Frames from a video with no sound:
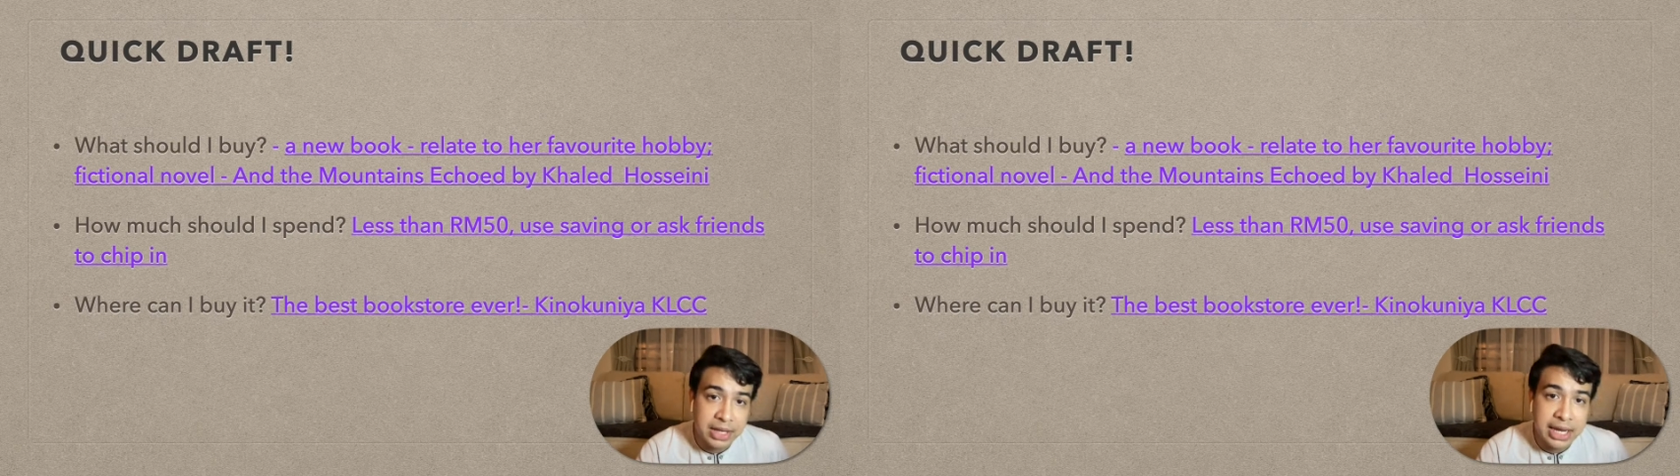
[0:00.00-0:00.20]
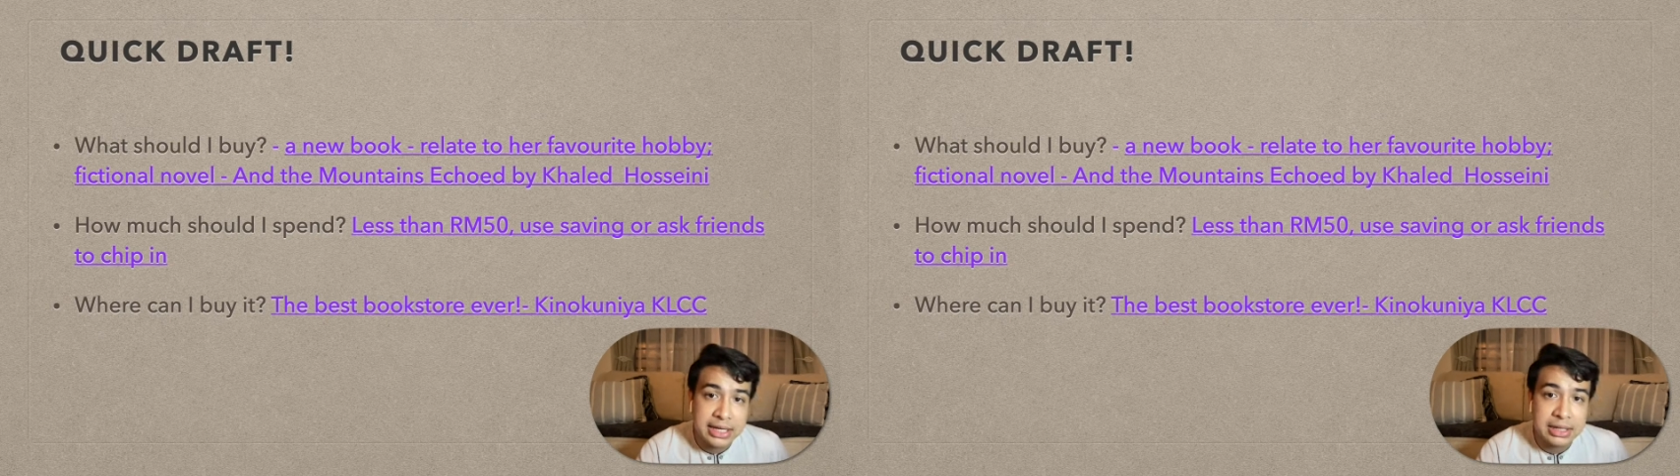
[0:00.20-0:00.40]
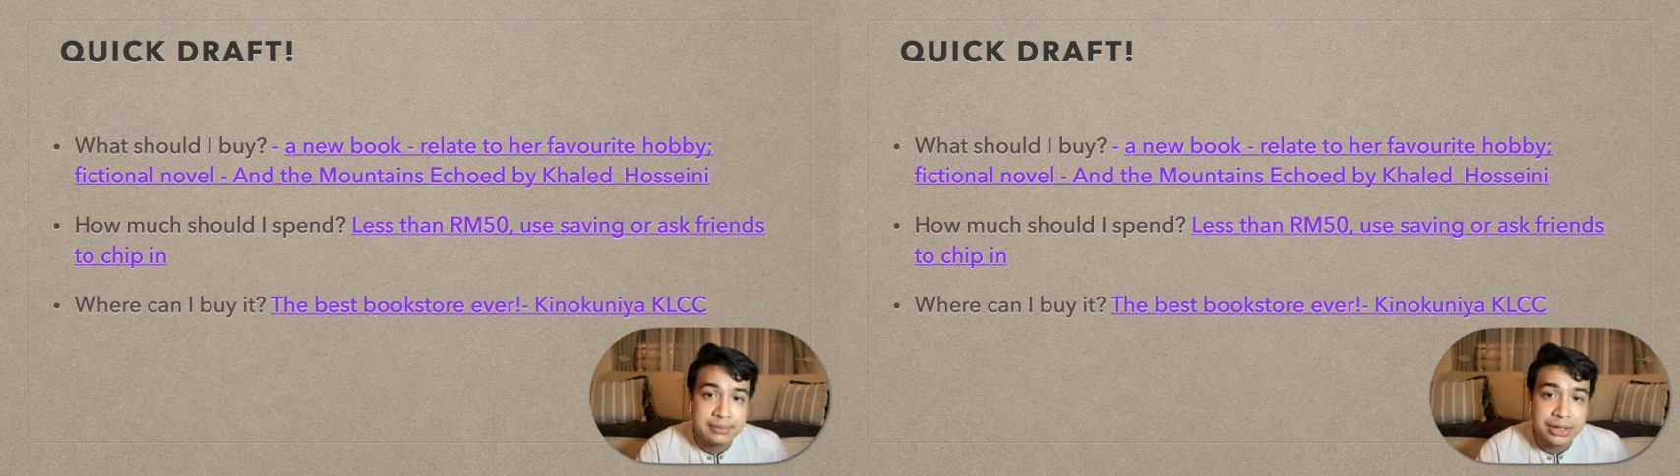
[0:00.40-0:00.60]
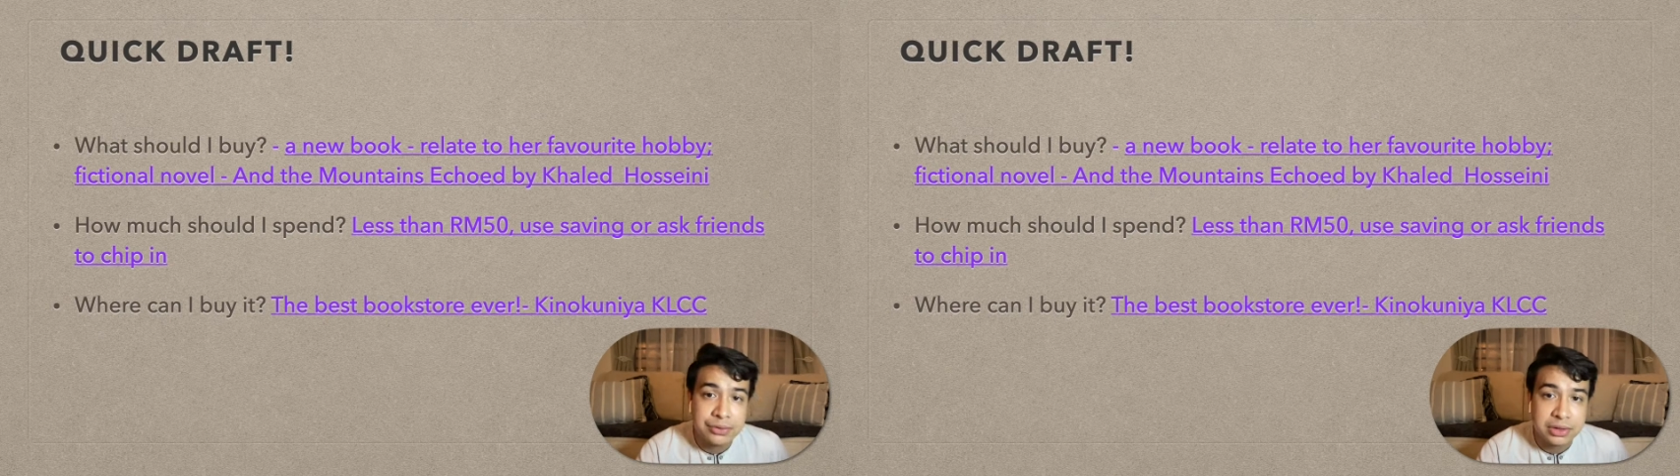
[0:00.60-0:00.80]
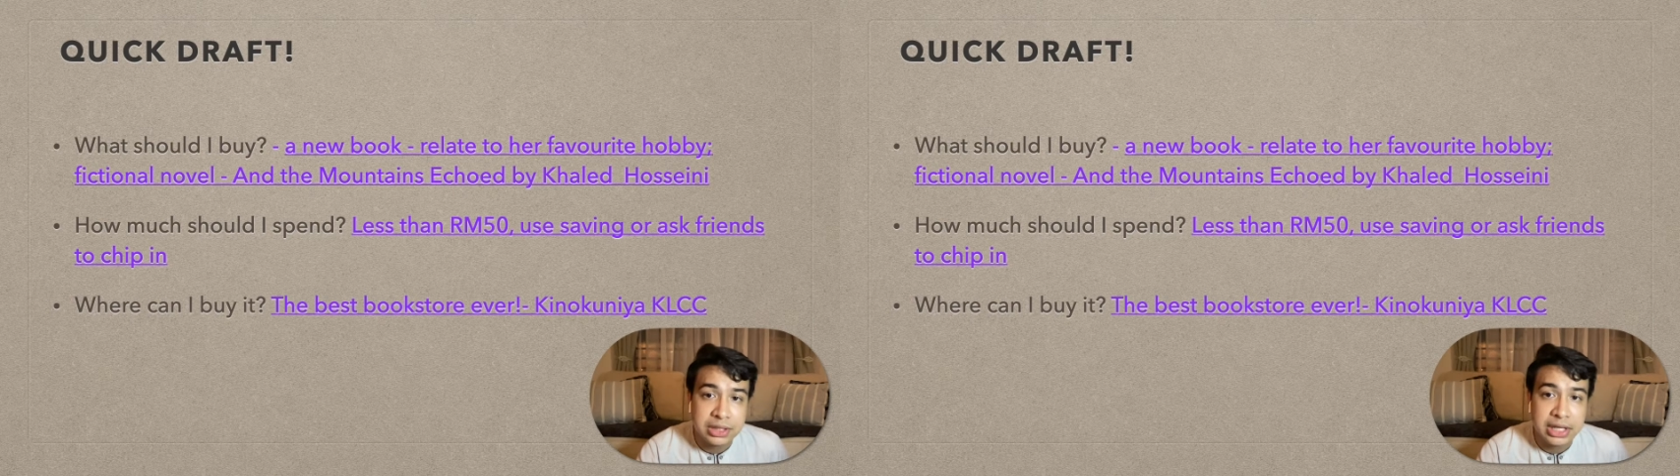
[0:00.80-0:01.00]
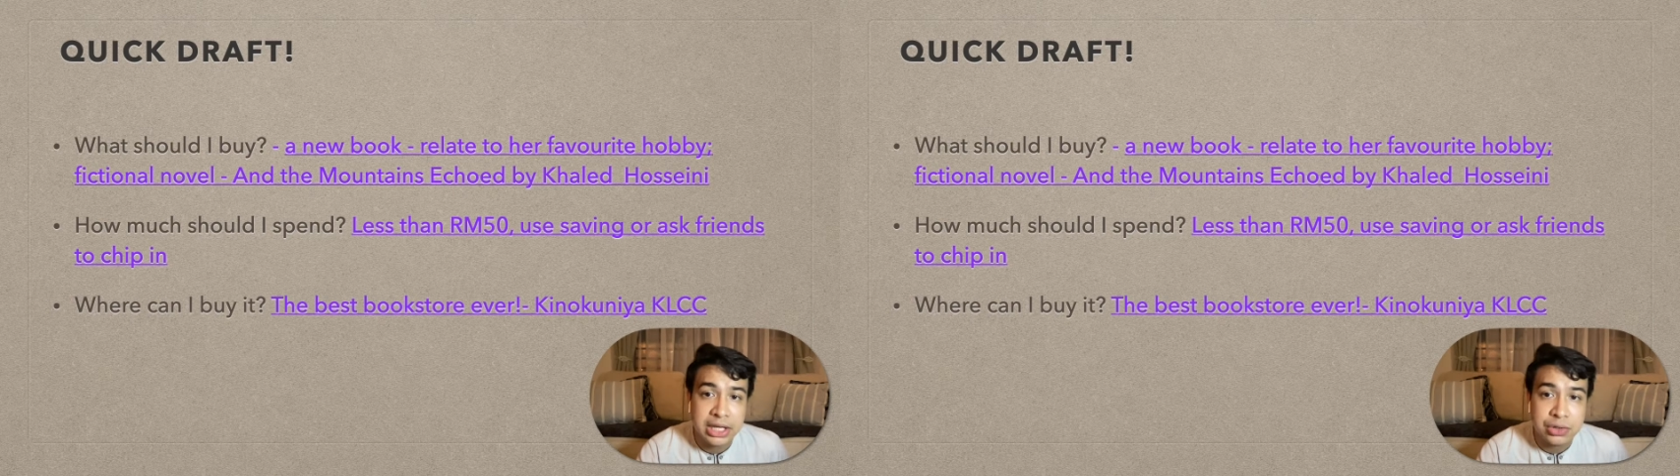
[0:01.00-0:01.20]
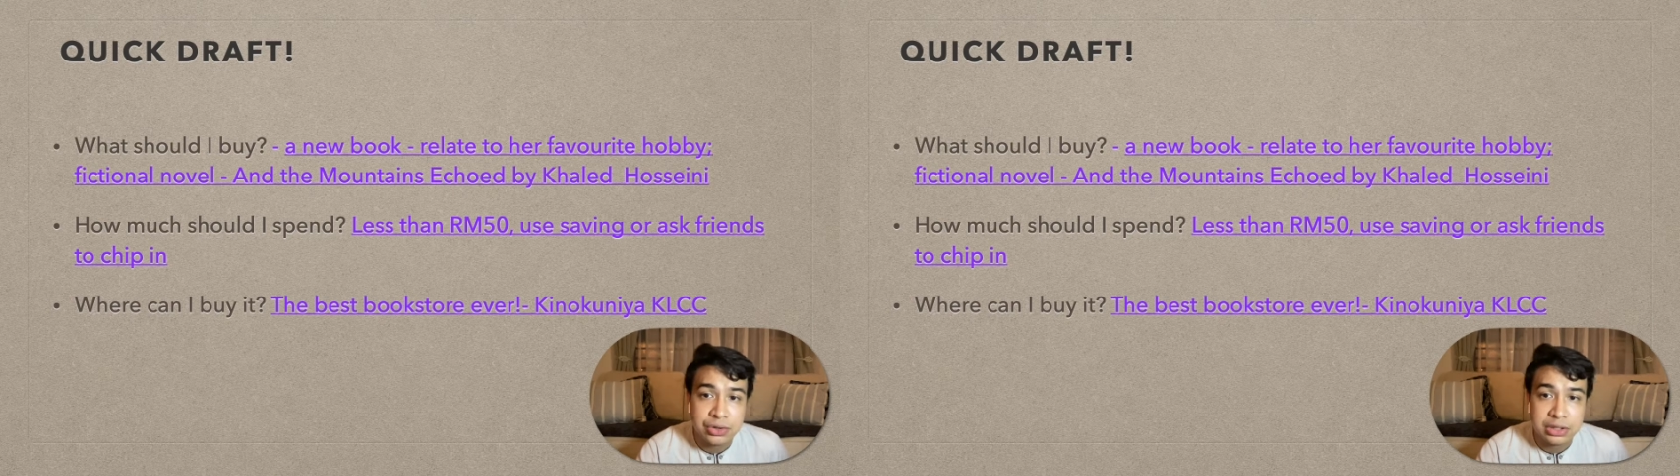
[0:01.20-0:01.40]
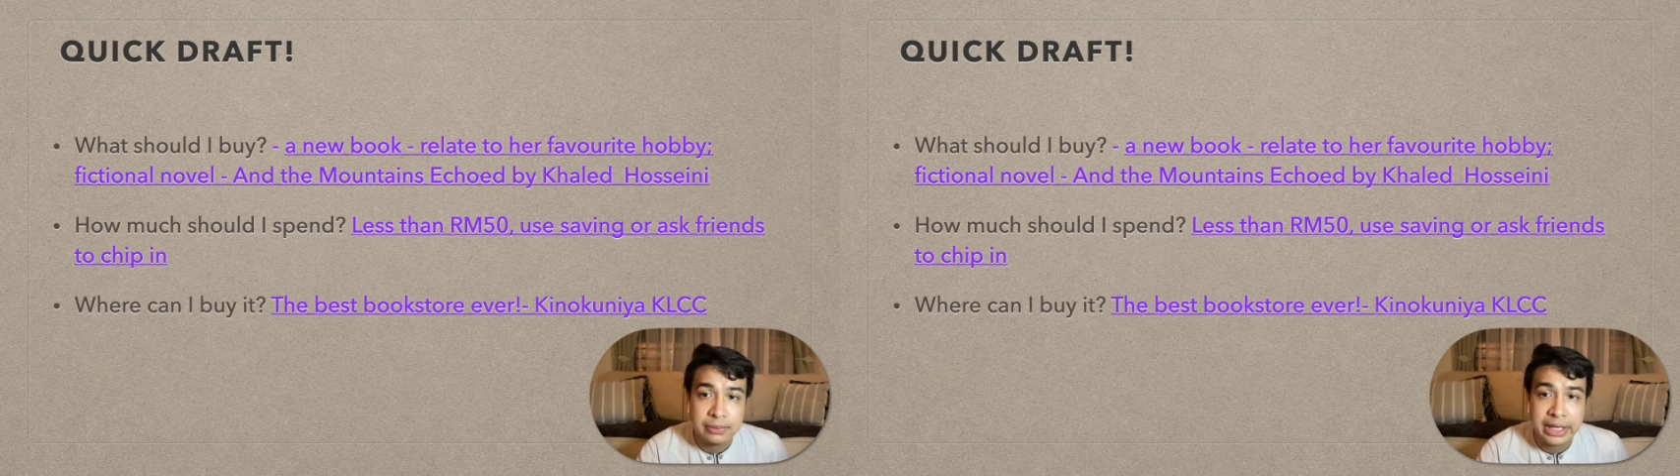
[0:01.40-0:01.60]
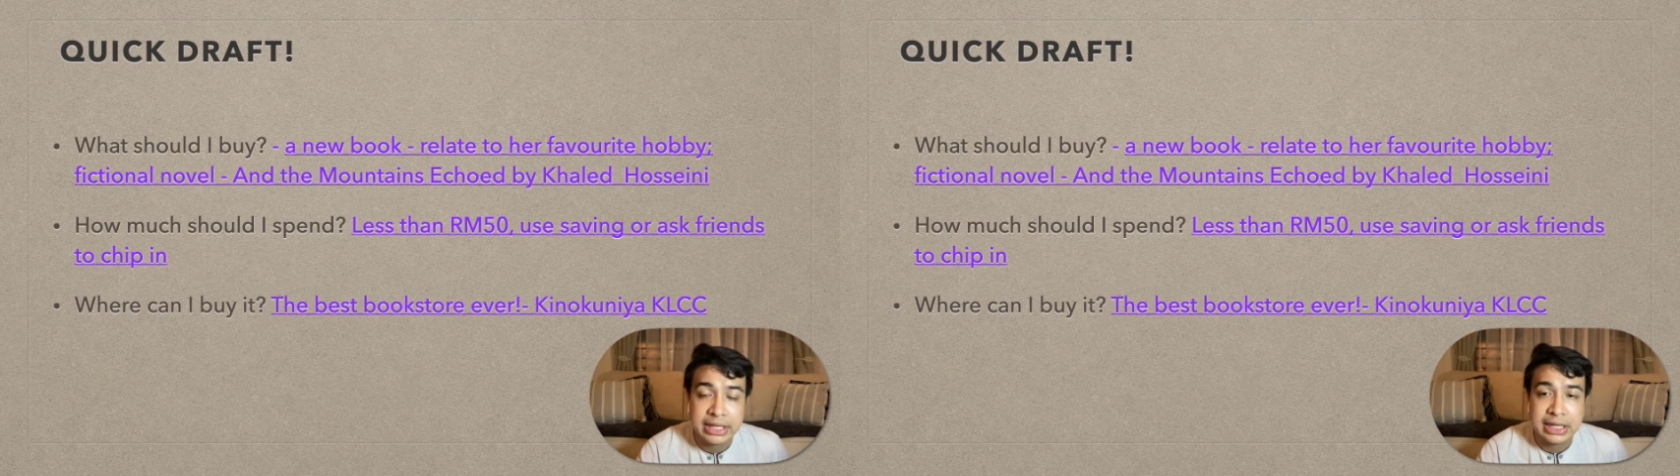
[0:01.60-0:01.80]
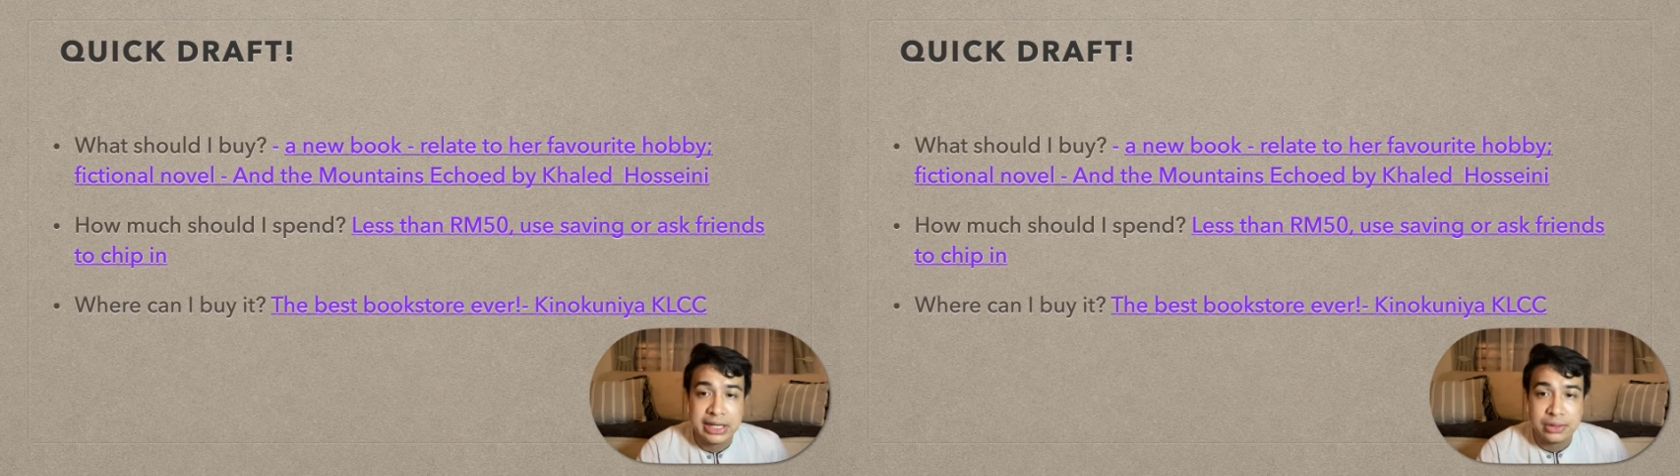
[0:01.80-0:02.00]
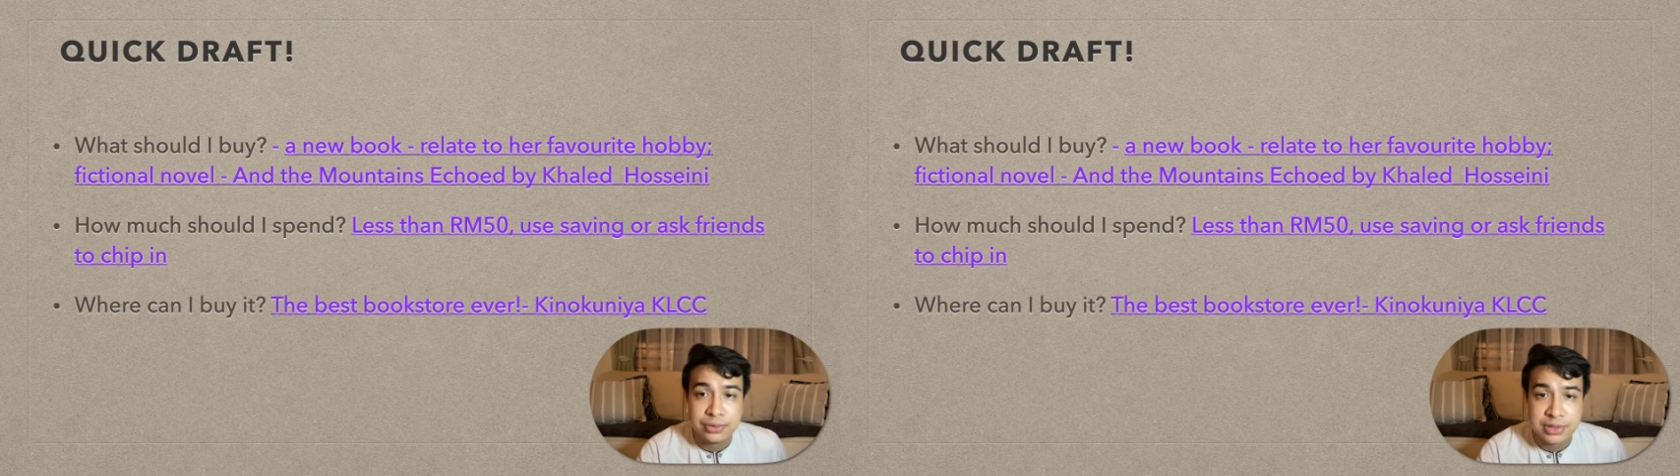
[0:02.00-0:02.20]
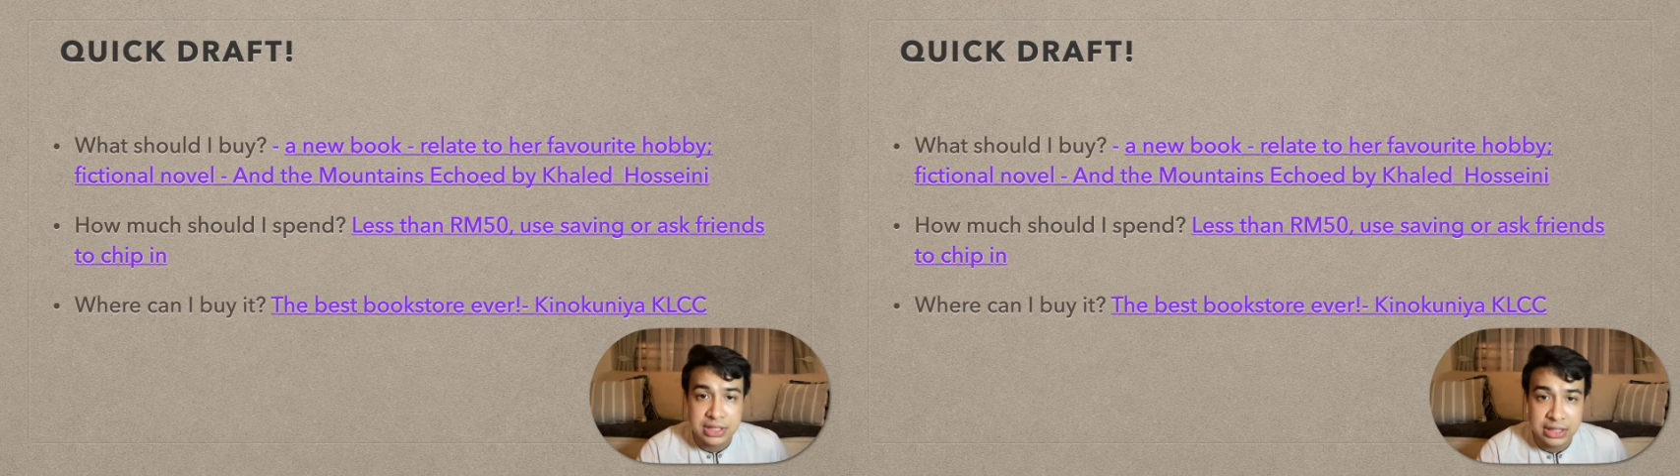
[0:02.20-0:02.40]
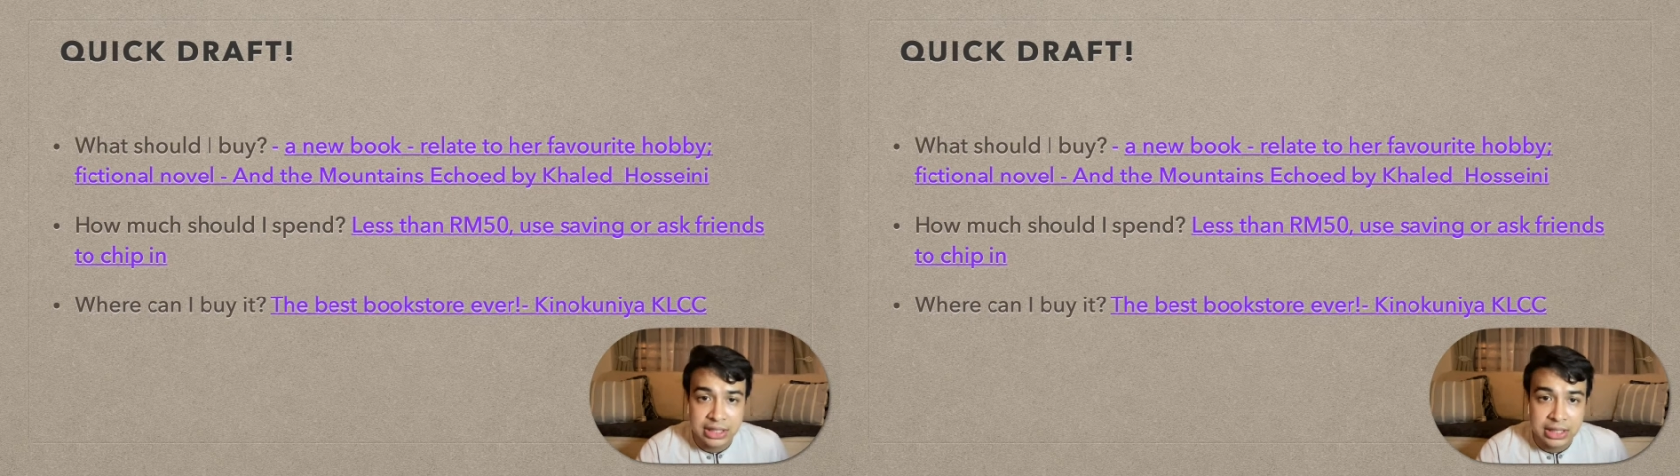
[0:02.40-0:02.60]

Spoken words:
and the mountain echoed by Khalid Hosseini.